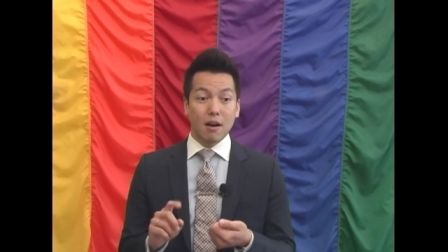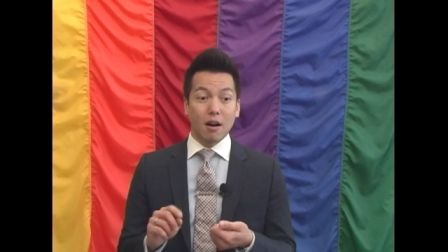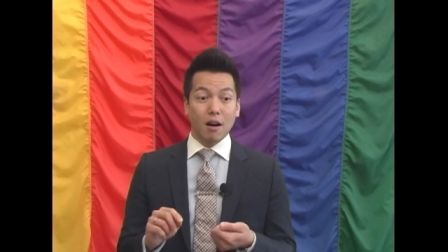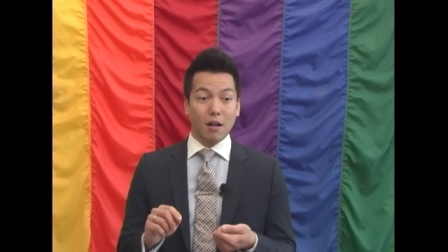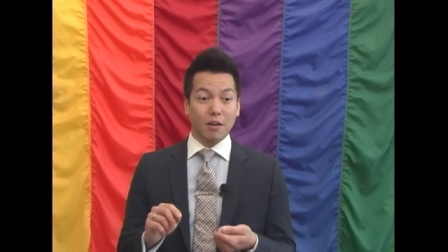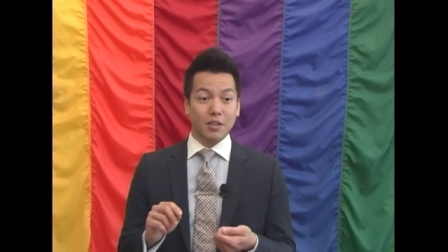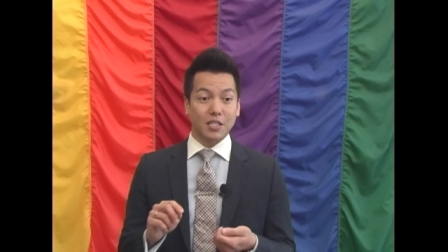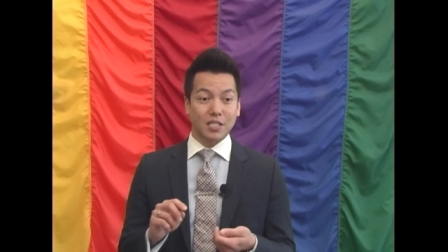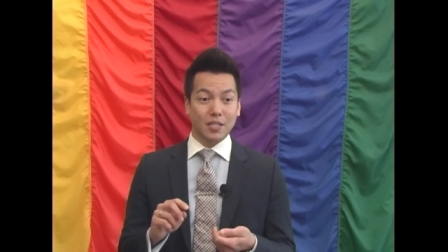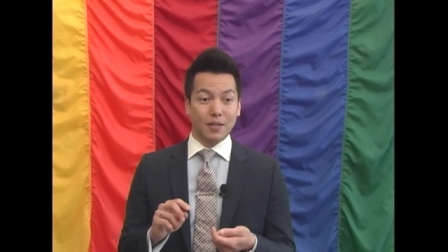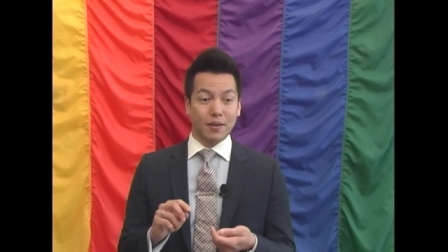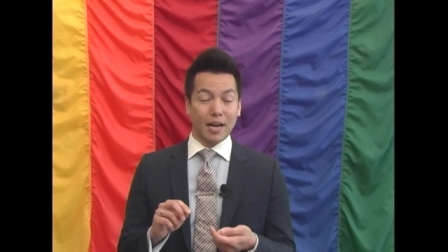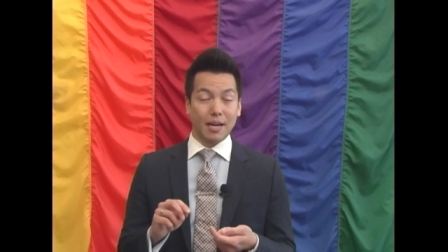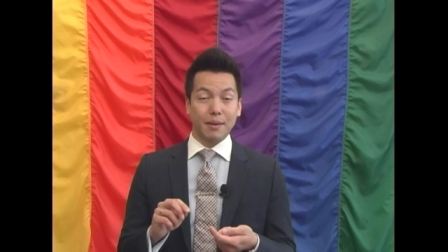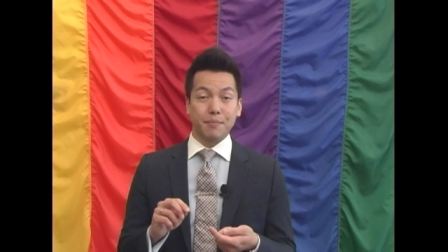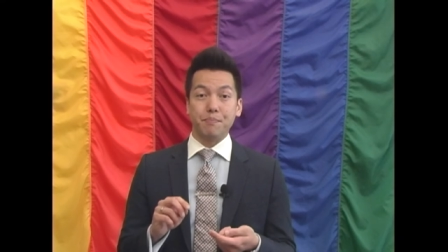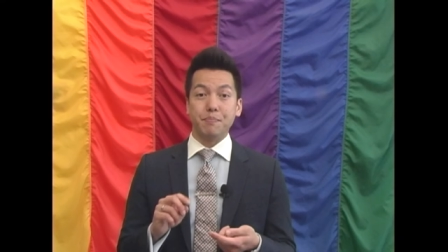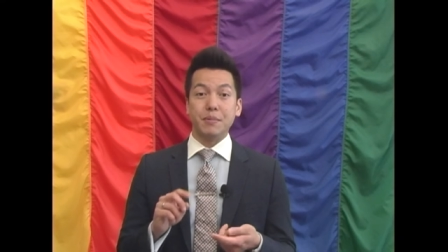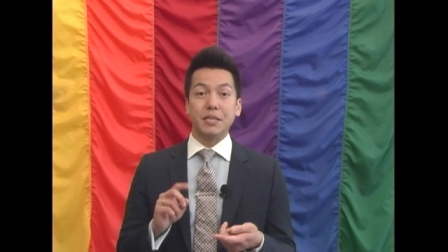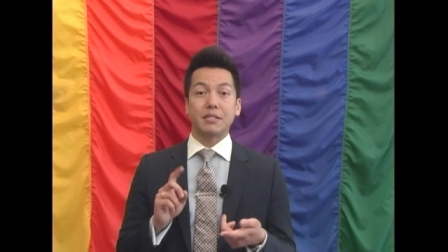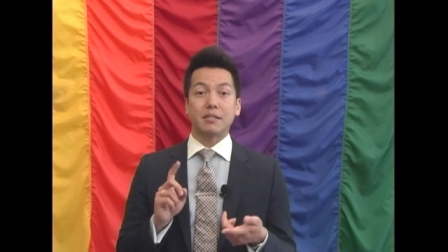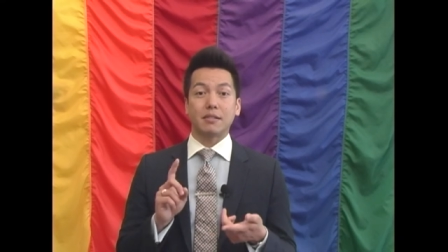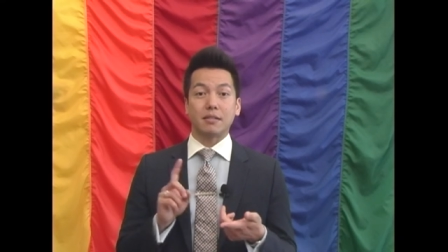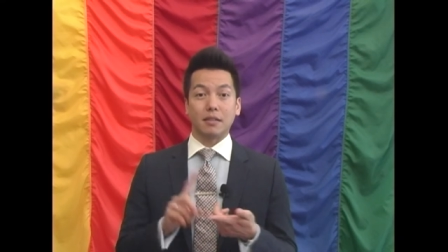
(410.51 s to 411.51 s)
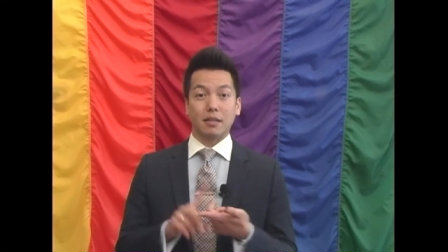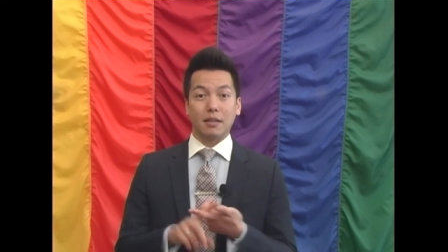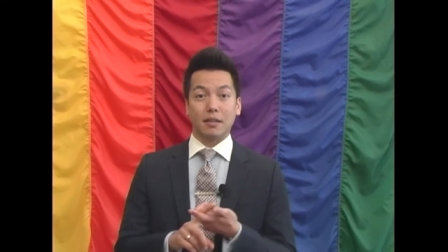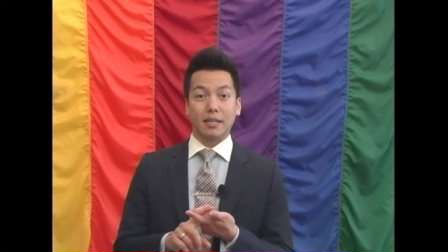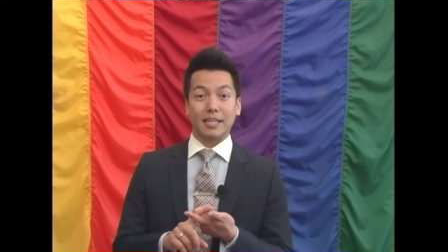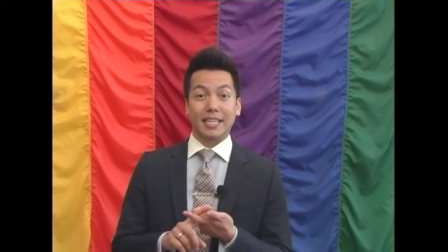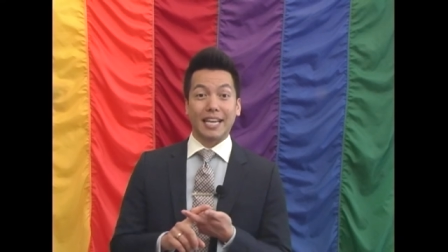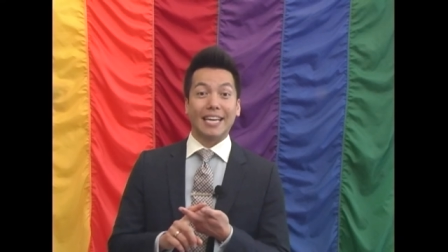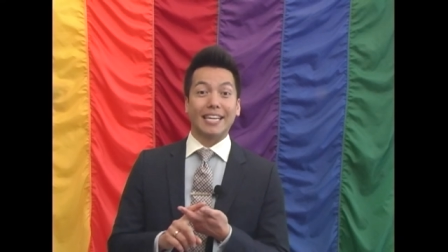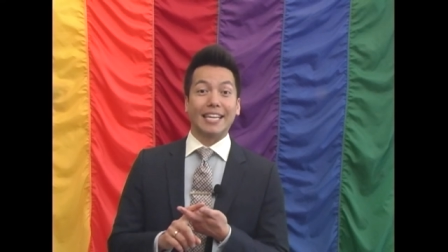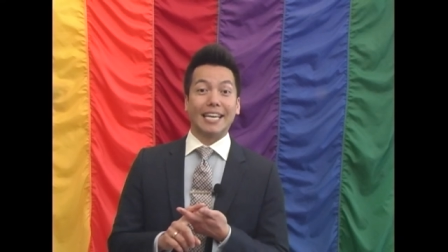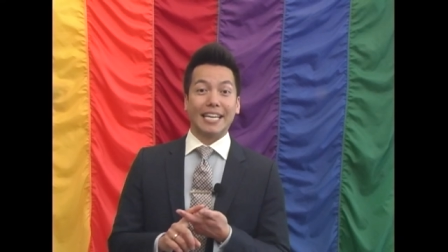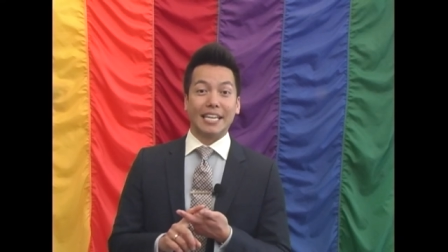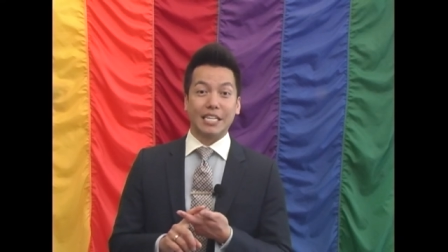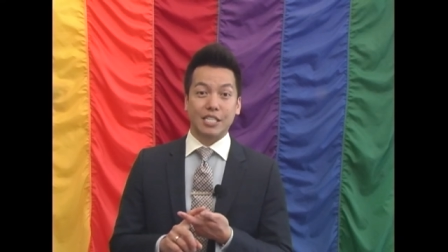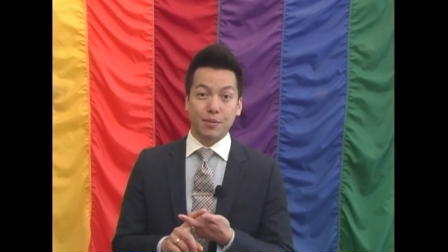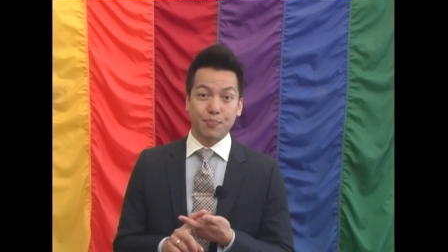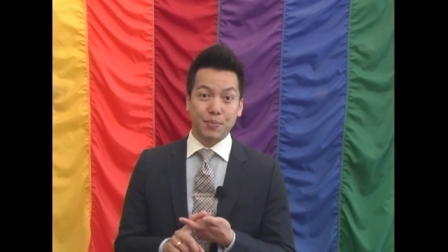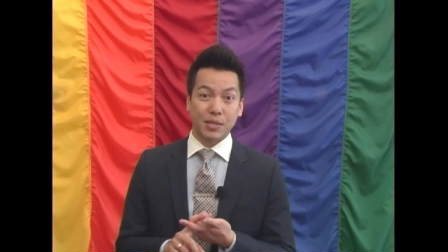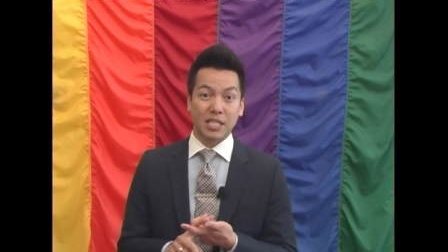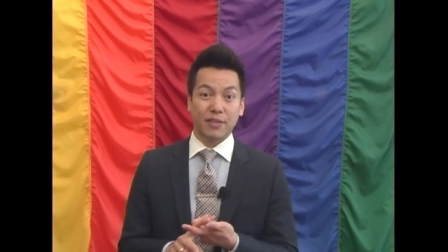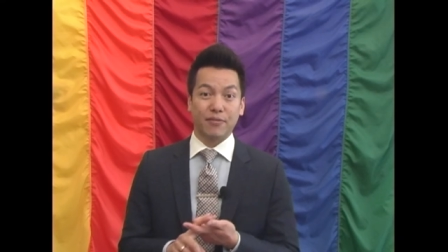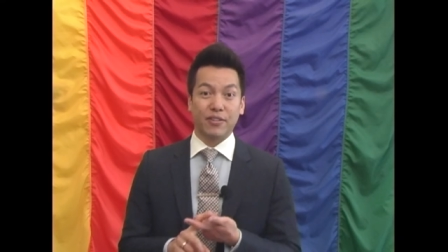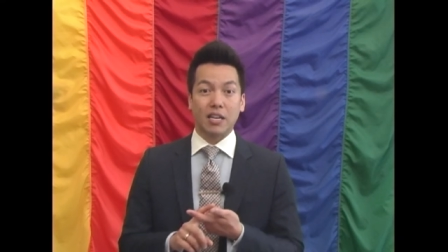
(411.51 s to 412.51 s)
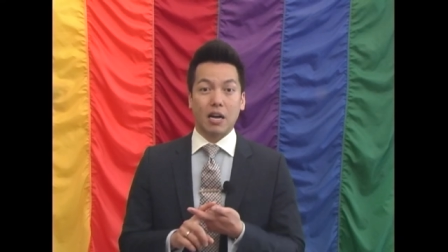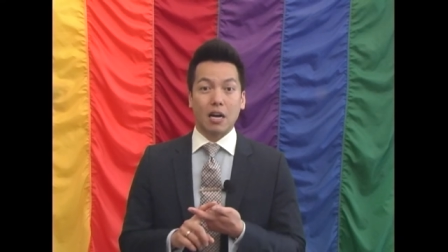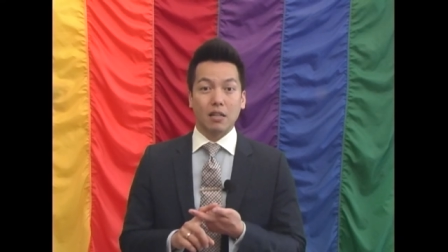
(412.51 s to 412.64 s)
Also, I'm Mr. Gay Asia Pacific